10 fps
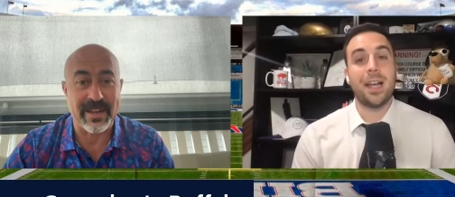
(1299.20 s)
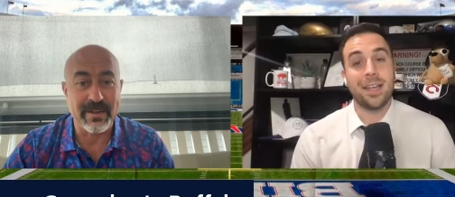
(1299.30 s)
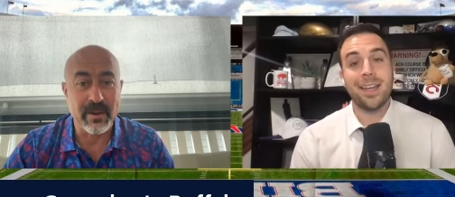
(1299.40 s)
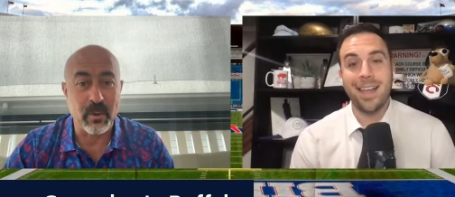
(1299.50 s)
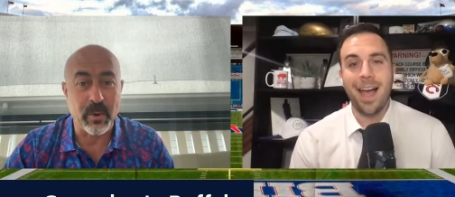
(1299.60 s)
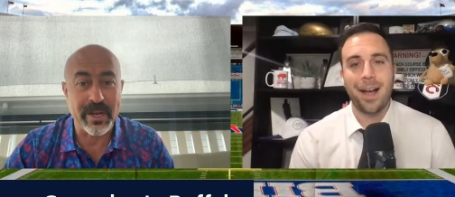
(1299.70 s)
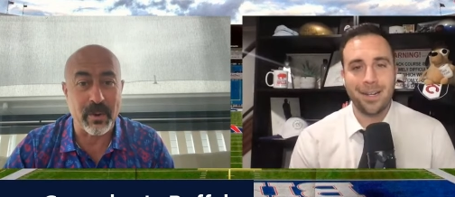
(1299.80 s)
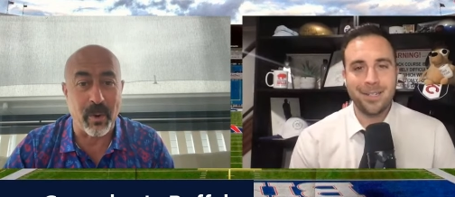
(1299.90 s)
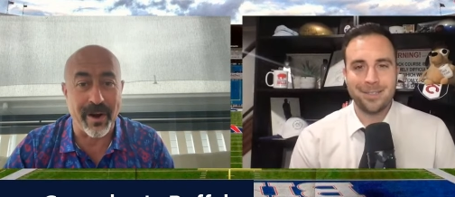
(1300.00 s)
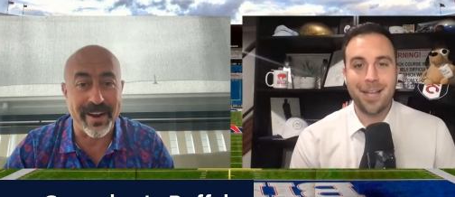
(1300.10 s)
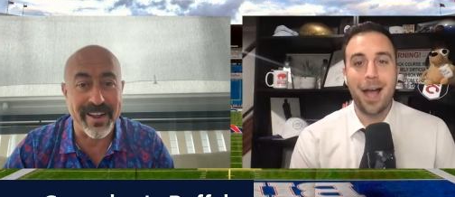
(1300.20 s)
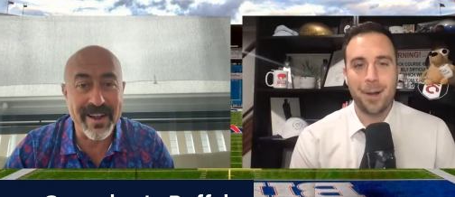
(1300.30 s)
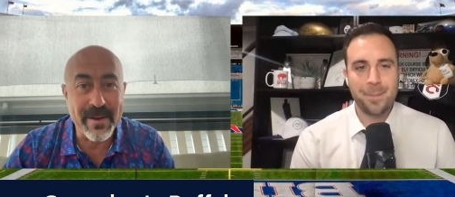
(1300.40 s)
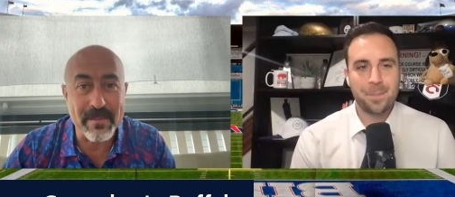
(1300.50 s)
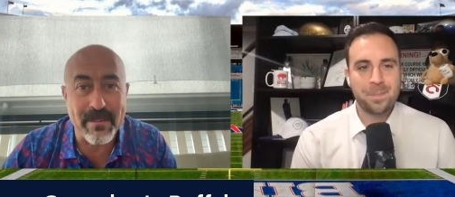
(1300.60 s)
Speaker 1: yeah. week one
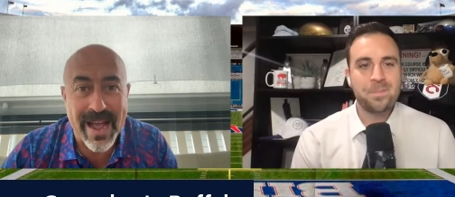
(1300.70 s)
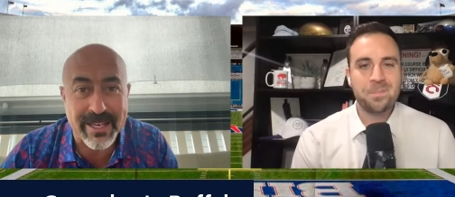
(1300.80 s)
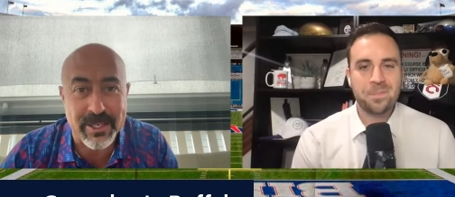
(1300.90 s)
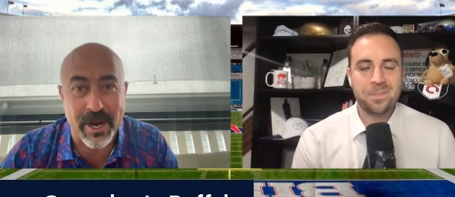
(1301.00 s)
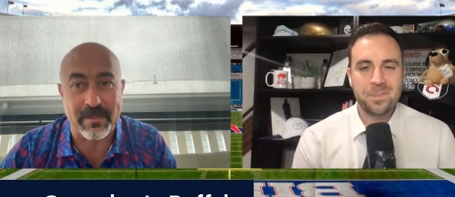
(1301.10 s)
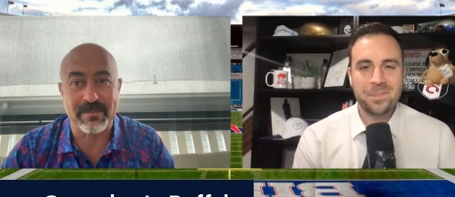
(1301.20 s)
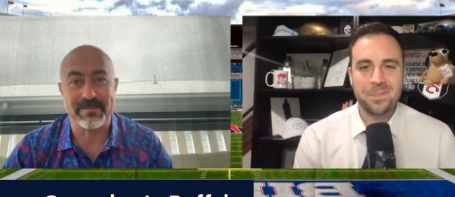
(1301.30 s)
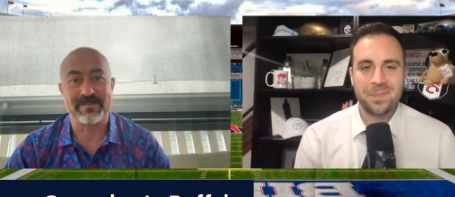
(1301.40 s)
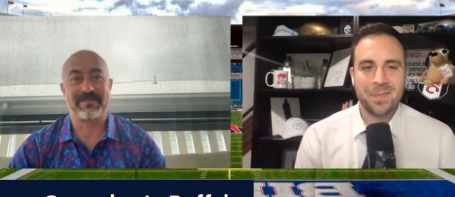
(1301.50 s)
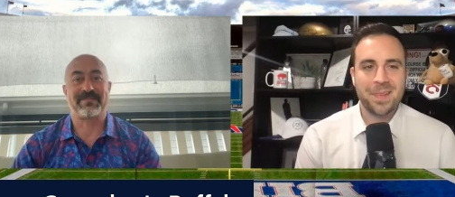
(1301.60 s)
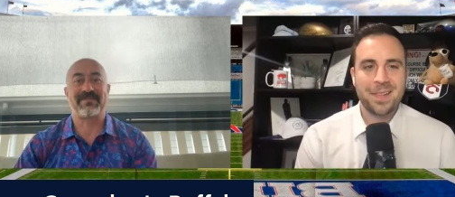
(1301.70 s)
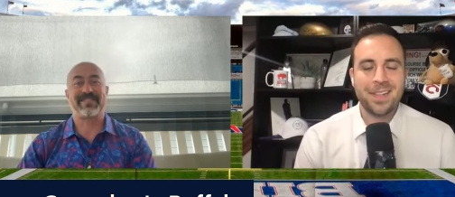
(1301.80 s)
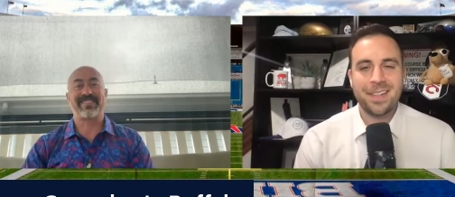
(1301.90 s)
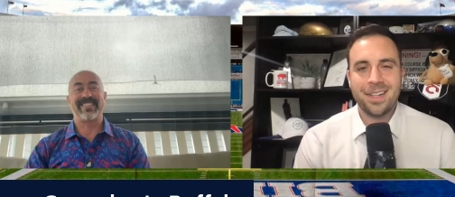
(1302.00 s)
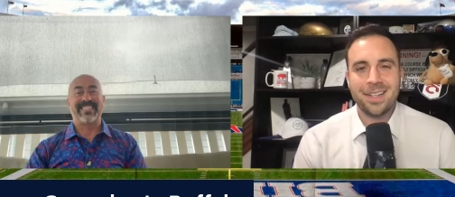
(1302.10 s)
yeah. matchup?
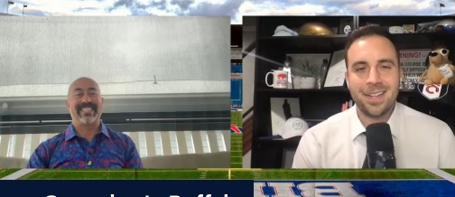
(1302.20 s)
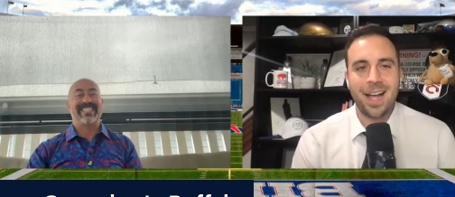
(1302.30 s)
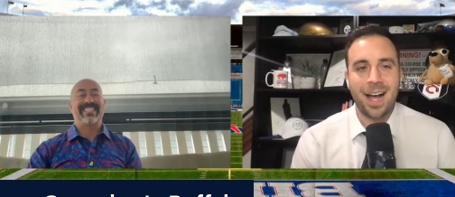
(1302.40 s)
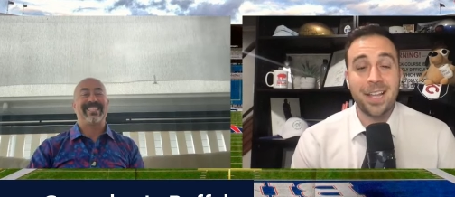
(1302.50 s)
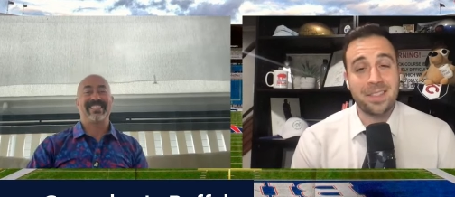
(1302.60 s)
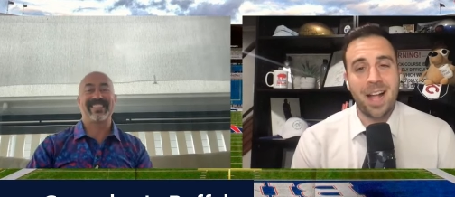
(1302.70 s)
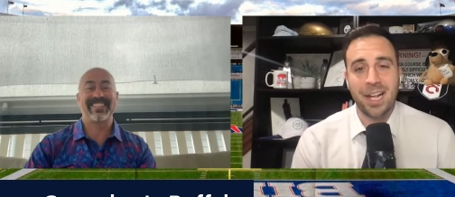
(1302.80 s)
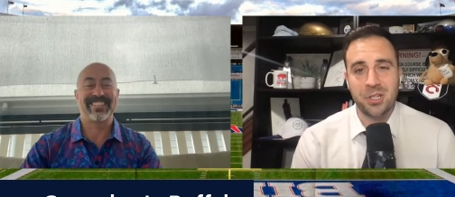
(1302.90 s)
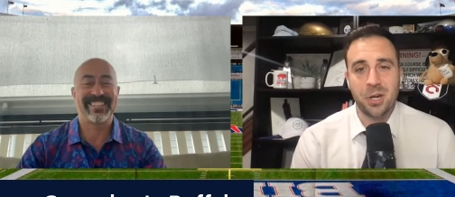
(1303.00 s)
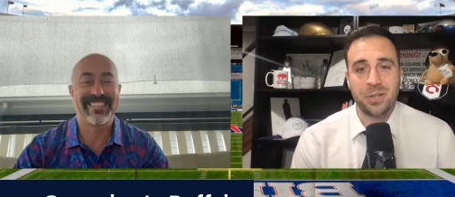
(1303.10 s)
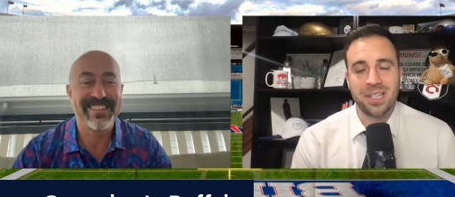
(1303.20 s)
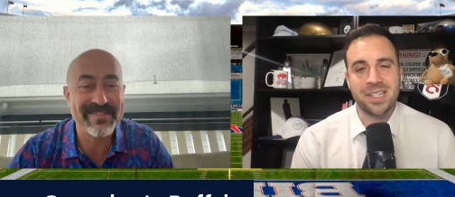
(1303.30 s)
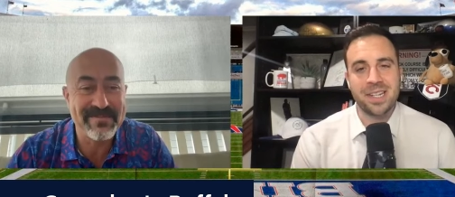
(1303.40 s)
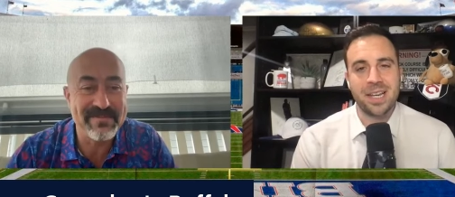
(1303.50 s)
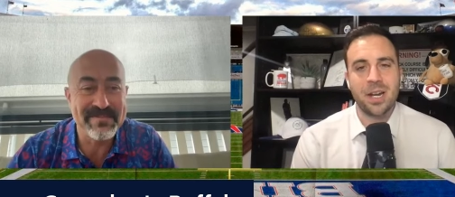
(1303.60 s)
Speaker 2: Yeah, I, I could
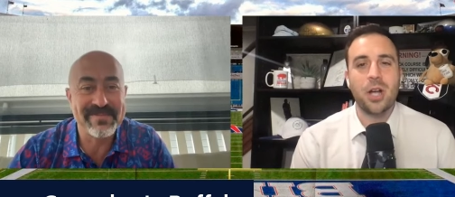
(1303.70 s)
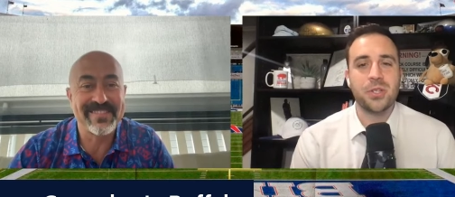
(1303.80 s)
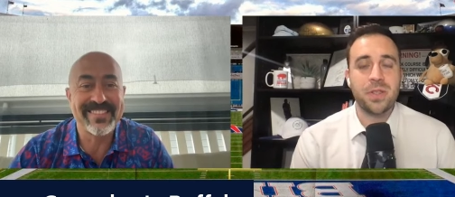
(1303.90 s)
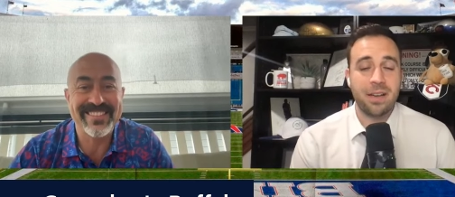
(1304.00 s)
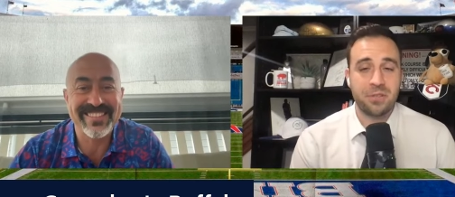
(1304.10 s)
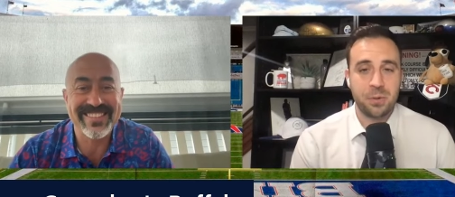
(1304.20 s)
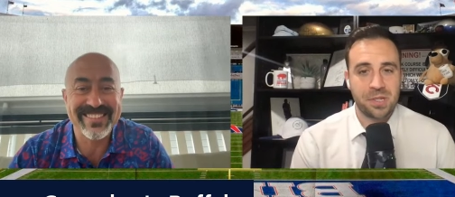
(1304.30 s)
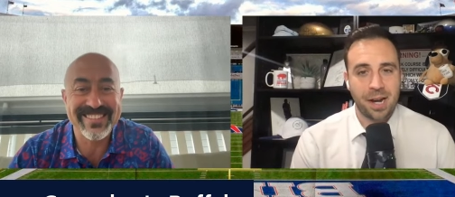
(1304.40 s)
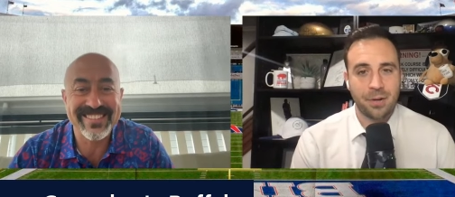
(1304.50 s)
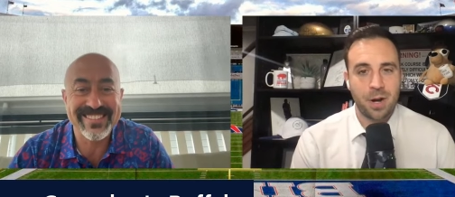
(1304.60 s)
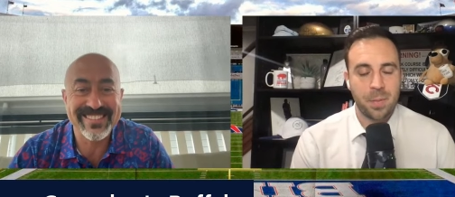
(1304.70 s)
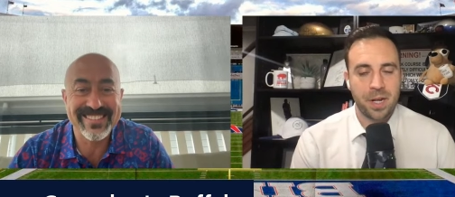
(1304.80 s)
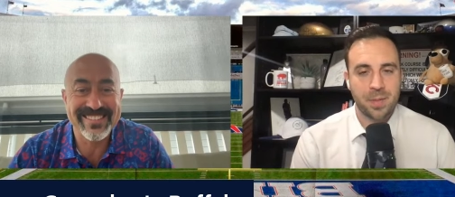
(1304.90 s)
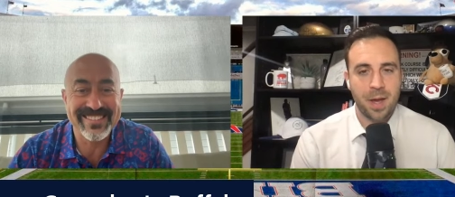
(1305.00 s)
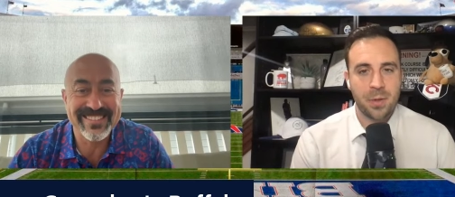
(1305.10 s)
totally see it. Also, they have two second
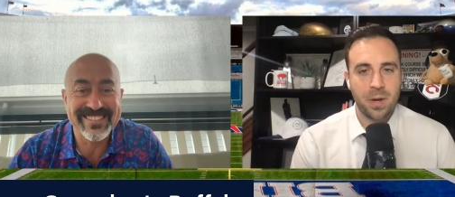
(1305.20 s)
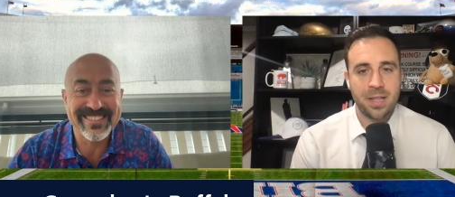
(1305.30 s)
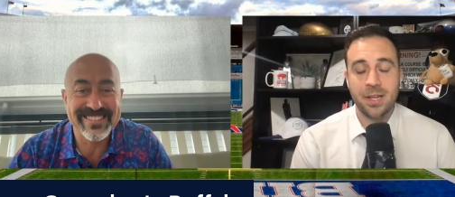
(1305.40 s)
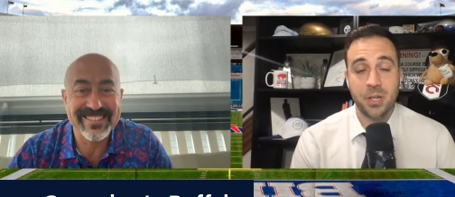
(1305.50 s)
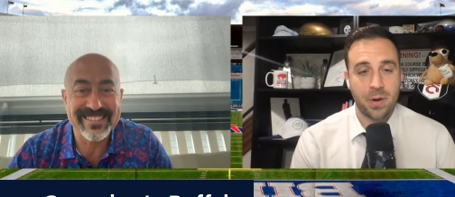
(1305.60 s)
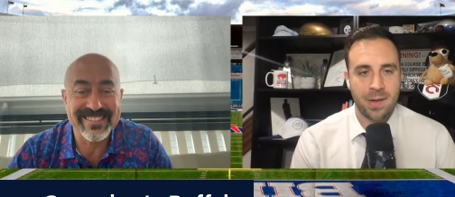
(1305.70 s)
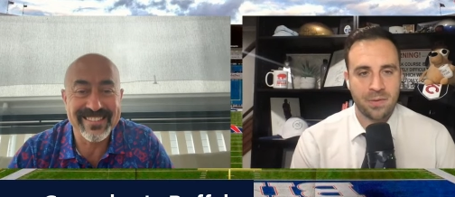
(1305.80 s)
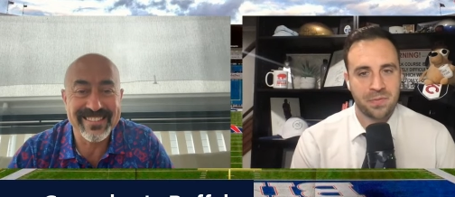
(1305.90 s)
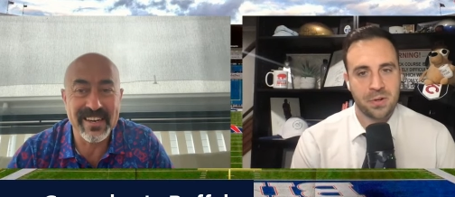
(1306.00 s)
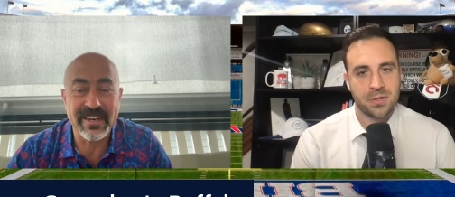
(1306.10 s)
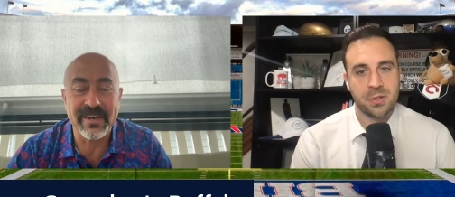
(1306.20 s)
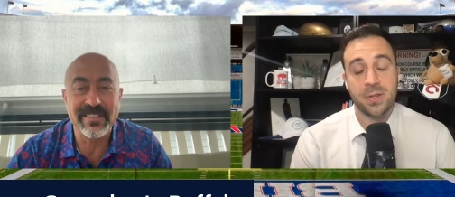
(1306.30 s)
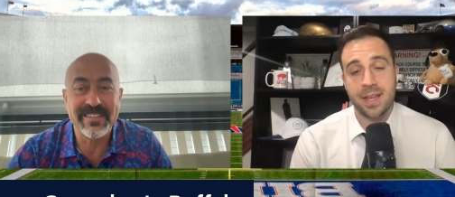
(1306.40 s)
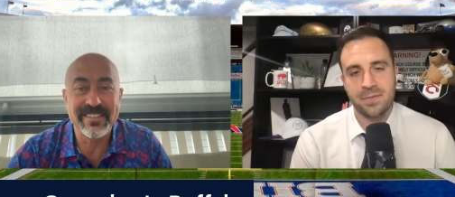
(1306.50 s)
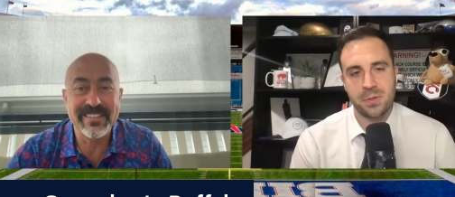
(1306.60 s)
round picks, by the way. They don't have a first,
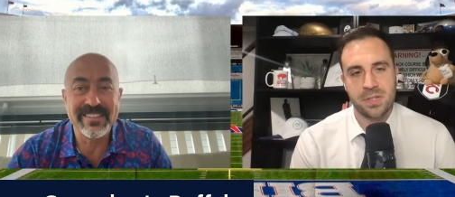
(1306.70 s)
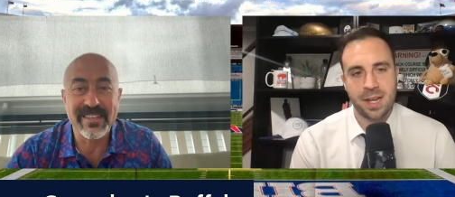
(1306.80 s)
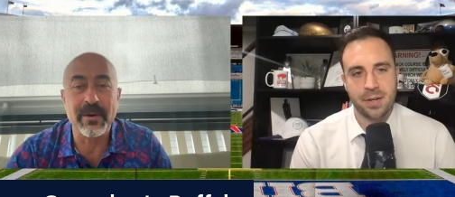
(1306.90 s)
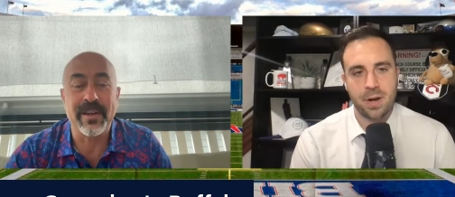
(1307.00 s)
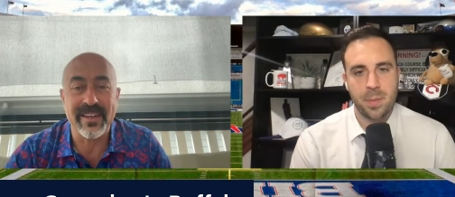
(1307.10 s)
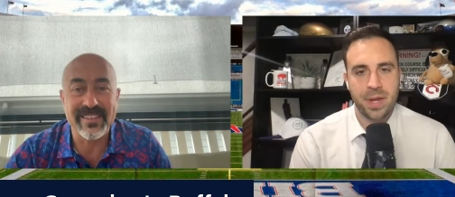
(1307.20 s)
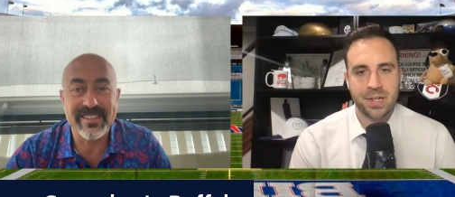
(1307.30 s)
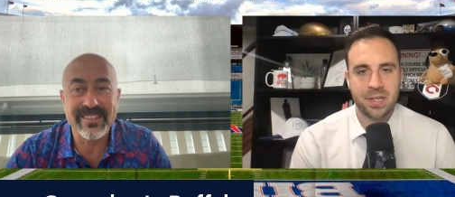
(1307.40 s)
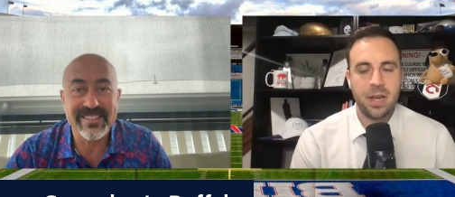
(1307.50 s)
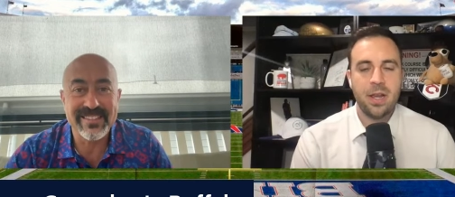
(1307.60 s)
so they have two second round picks.